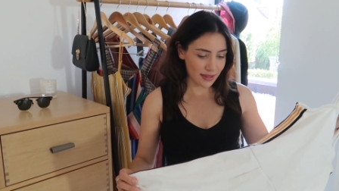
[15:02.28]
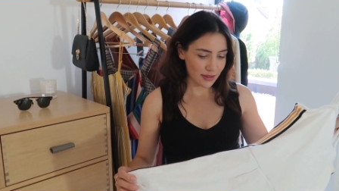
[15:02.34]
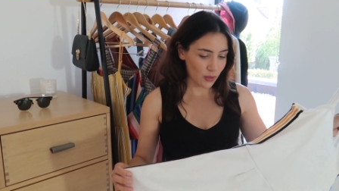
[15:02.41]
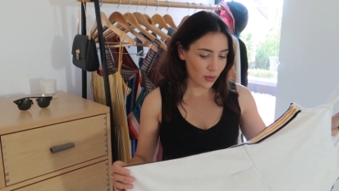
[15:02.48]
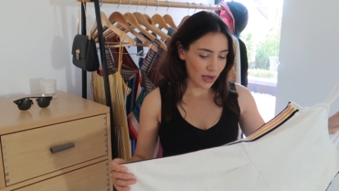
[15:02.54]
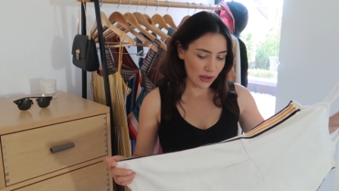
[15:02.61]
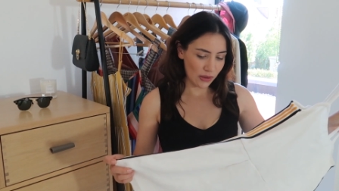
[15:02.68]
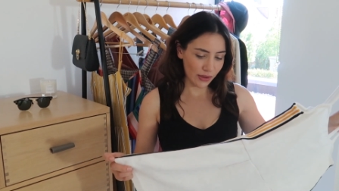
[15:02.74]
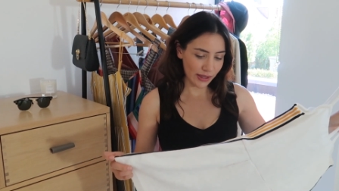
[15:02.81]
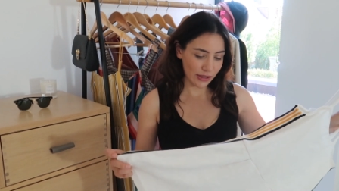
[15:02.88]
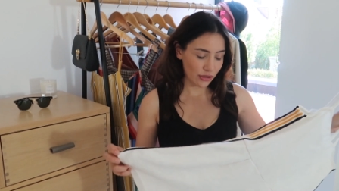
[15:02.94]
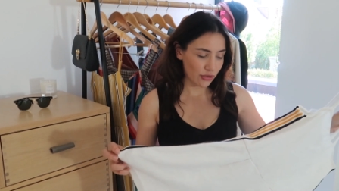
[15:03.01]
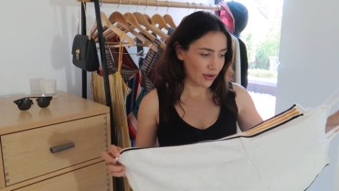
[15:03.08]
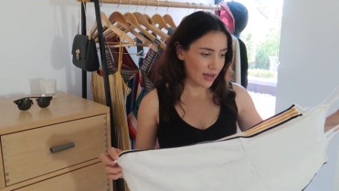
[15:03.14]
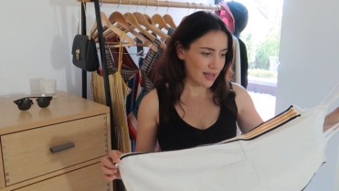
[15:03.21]
this quite a lot
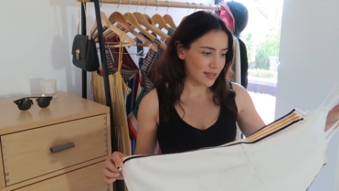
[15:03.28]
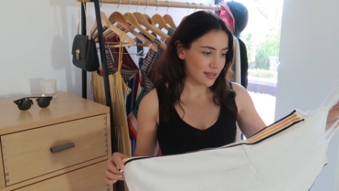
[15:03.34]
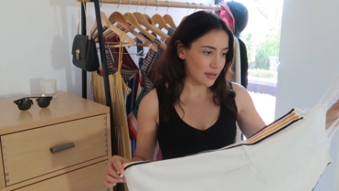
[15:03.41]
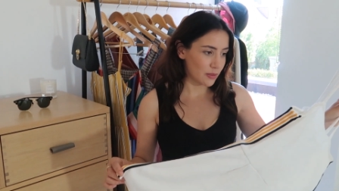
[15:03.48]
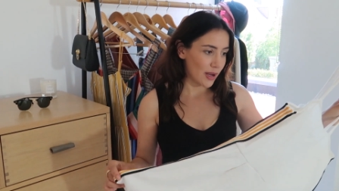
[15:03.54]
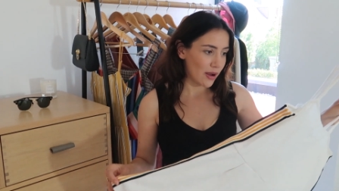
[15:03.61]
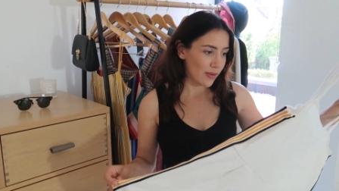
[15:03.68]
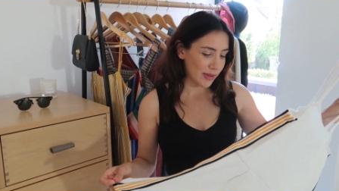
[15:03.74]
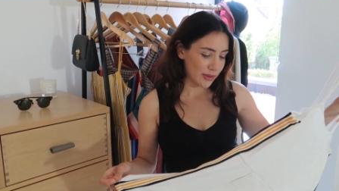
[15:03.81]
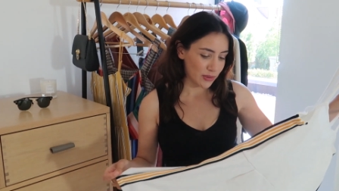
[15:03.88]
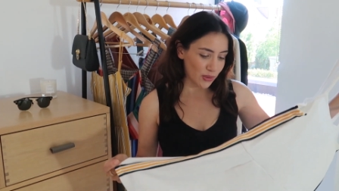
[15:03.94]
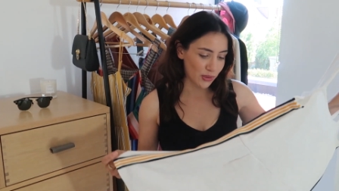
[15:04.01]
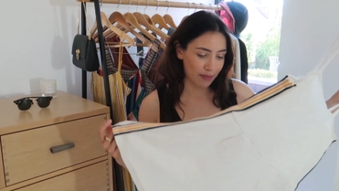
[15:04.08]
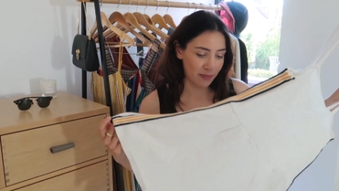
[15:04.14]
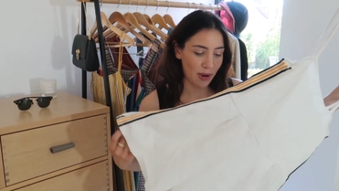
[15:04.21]
in Greece as well when I was
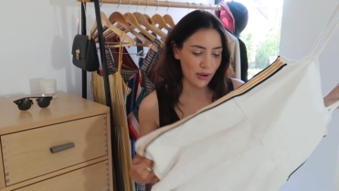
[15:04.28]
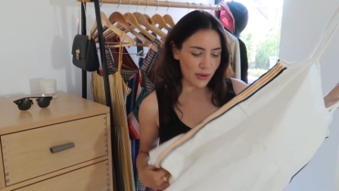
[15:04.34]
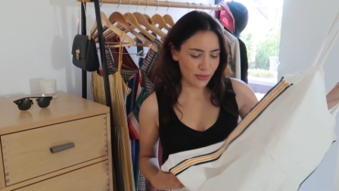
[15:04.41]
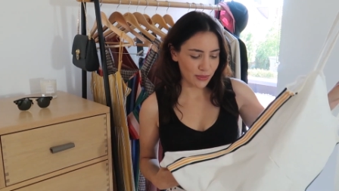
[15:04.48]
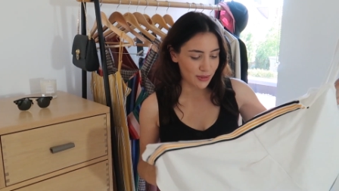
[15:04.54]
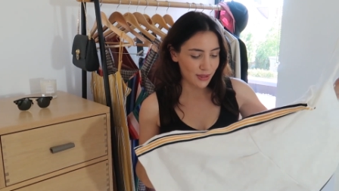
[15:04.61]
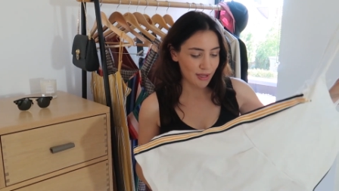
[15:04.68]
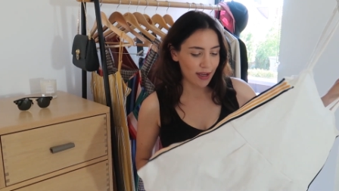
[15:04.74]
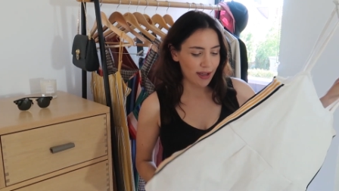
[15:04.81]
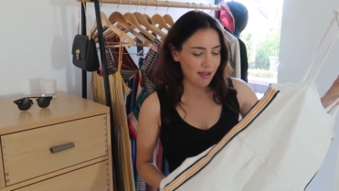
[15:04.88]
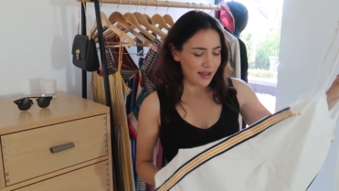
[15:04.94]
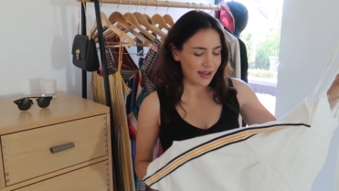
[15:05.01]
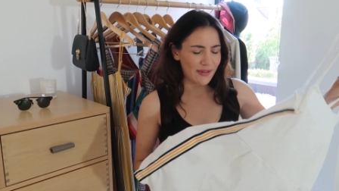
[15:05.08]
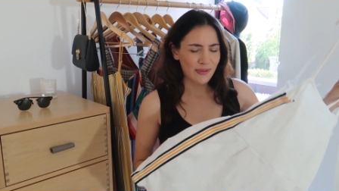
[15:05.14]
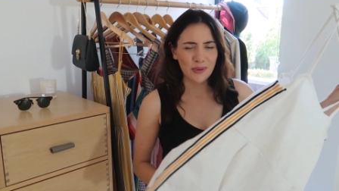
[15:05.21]
on the boats,
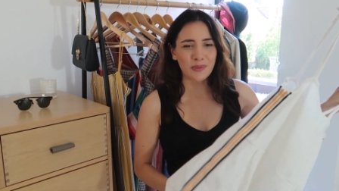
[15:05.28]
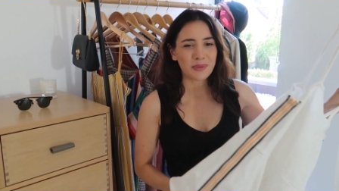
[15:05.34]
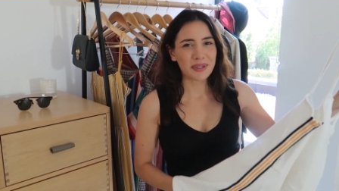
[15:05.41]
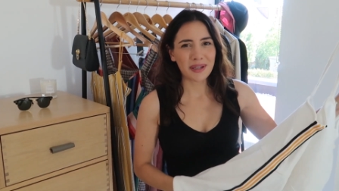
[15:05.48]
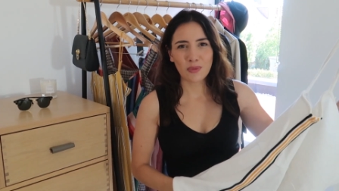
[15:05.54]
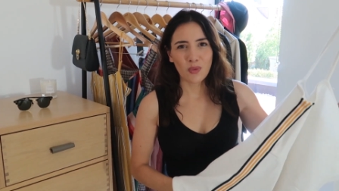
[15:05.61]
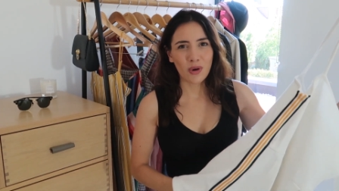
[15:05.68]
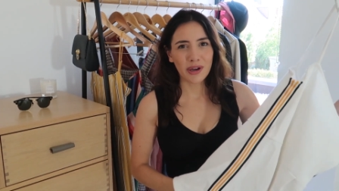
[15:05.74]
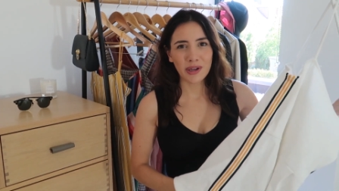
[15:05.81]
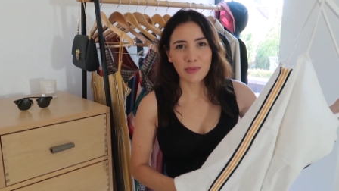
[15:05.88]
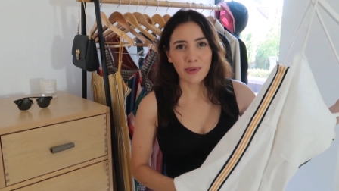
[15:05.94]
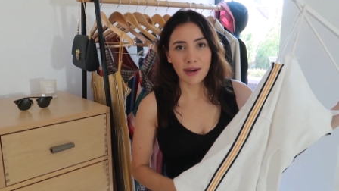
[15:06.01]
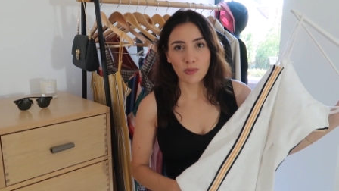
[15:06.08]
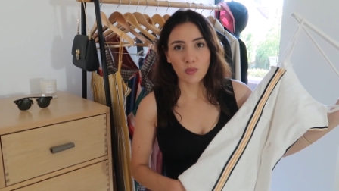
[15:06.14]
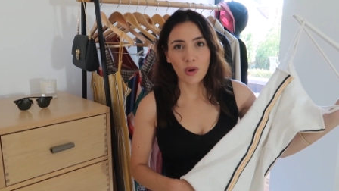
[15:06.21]
and everyone was like, why are you
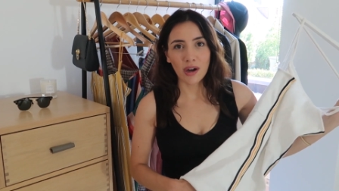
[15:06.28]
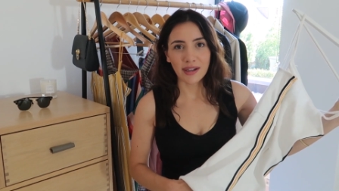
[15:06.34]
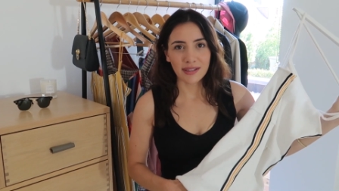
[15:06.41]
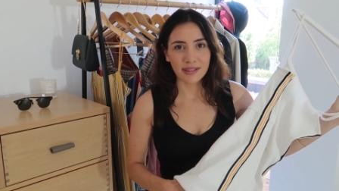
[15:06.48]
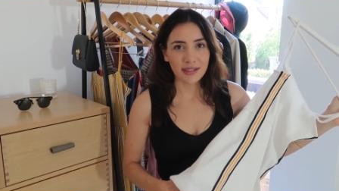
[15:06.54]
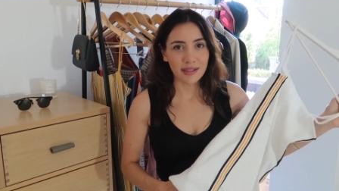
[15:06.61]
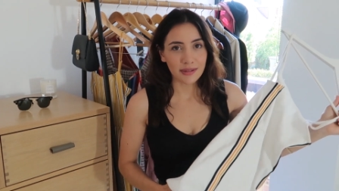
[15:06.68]
wearing white?